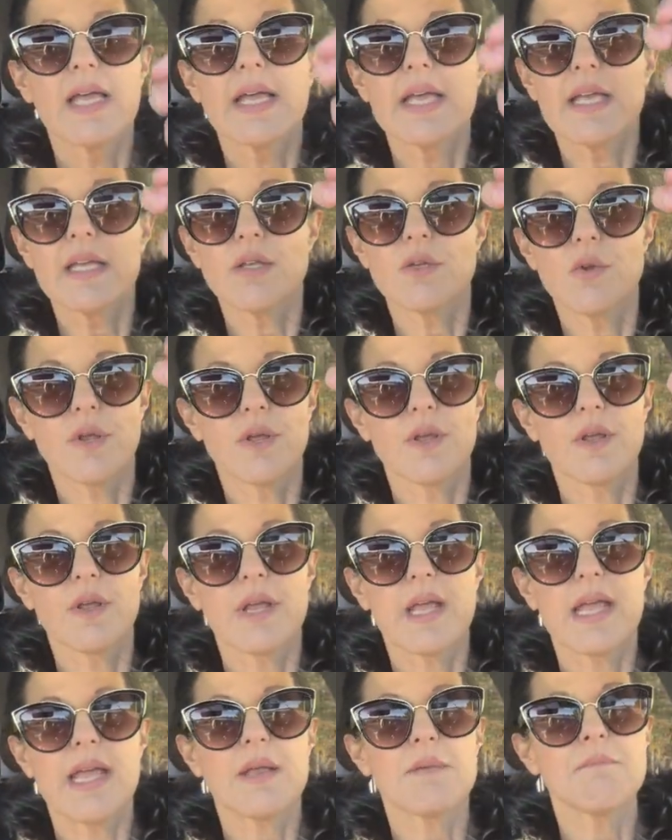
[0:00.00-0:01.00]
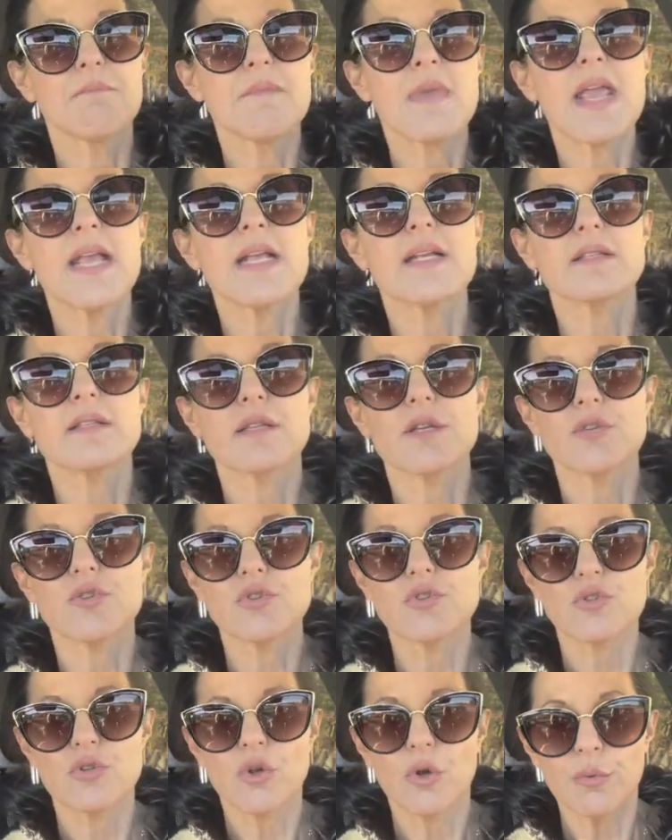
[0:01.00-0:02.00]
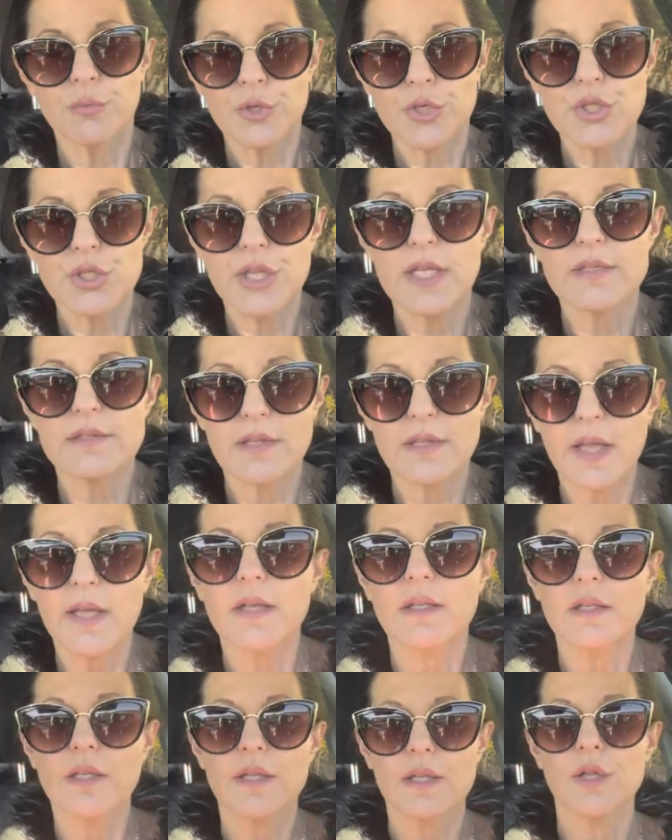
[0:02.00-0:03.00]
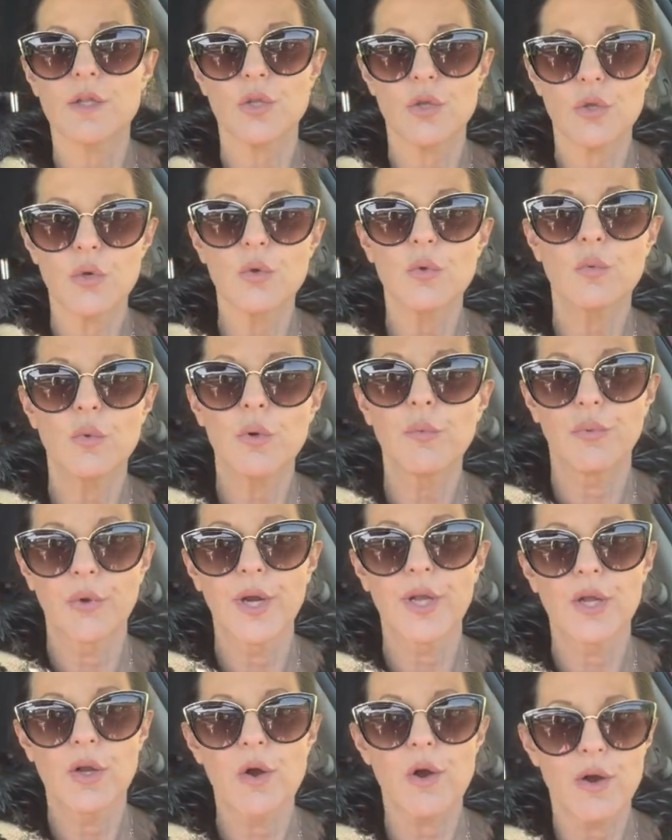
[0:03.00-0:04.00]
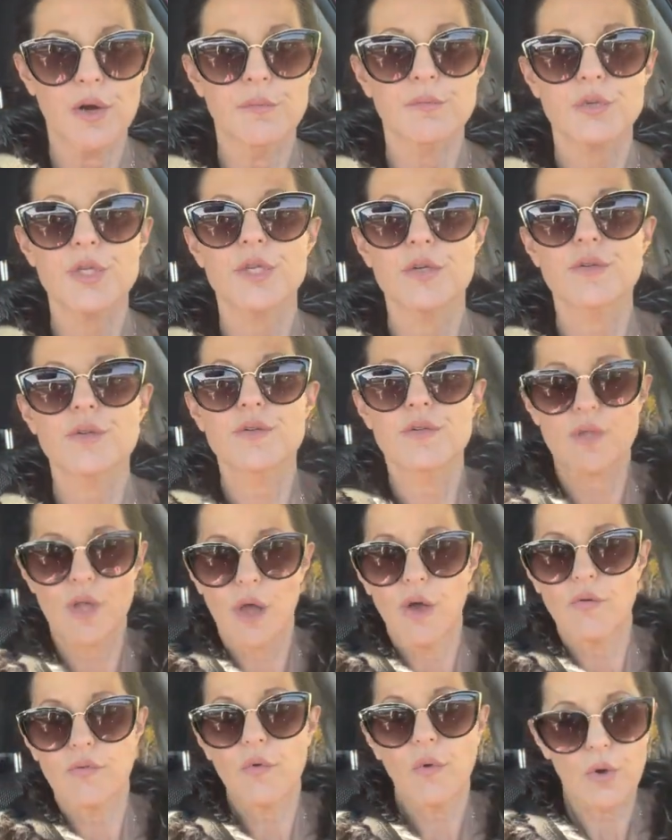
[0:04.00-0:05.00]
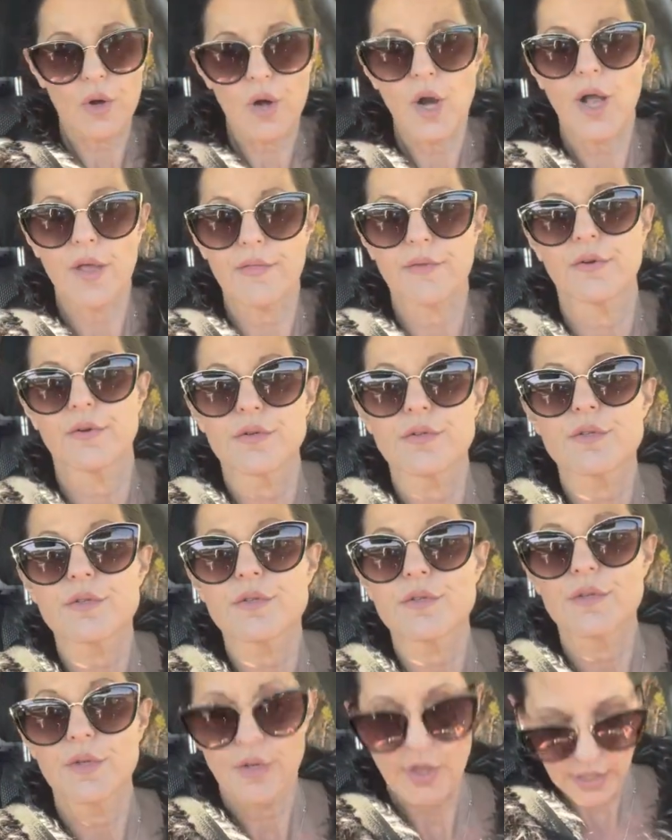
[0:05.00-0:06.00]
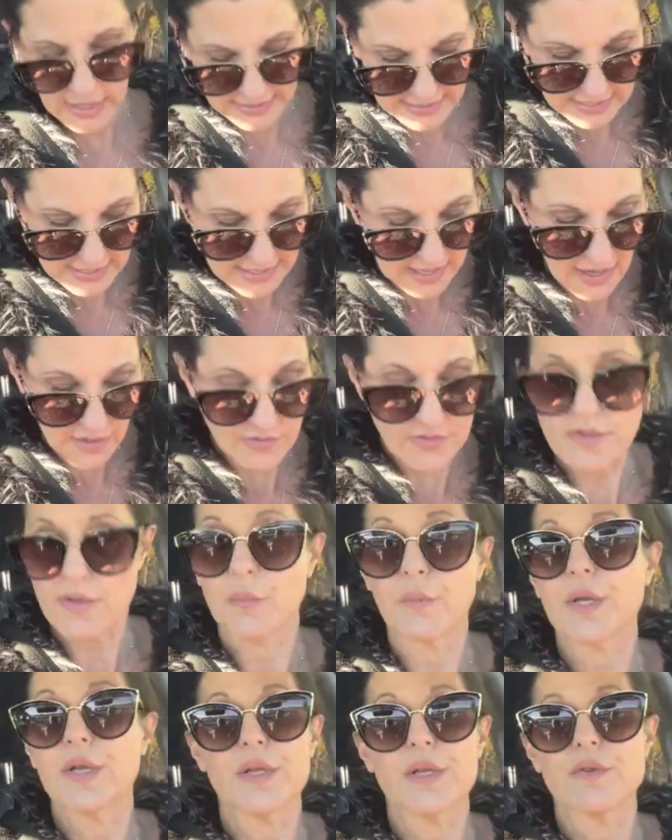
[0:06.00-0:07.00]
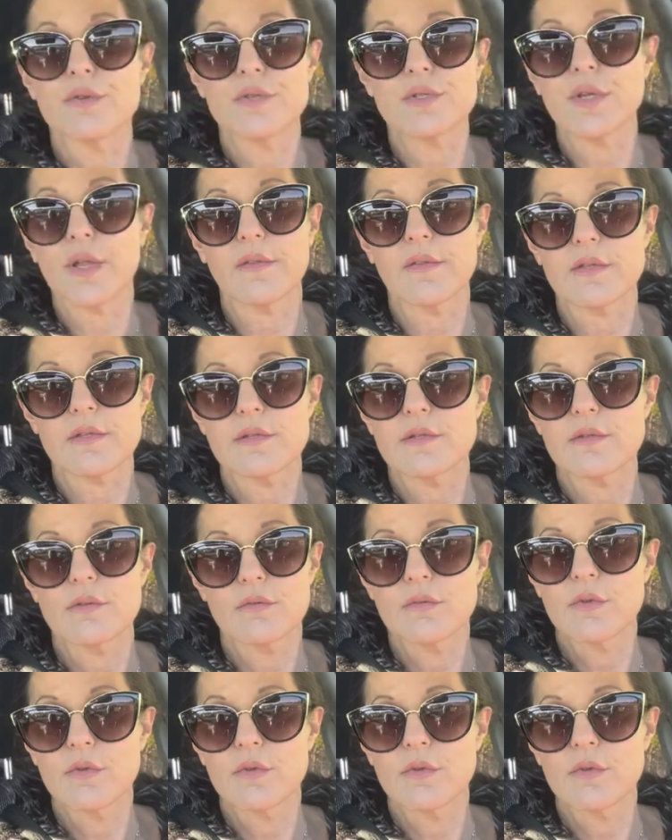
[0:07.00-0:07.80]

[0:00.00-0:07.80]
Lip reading: it makes it so much less likely that you will bring harm to yourself or others. I can't, as somebody who's done this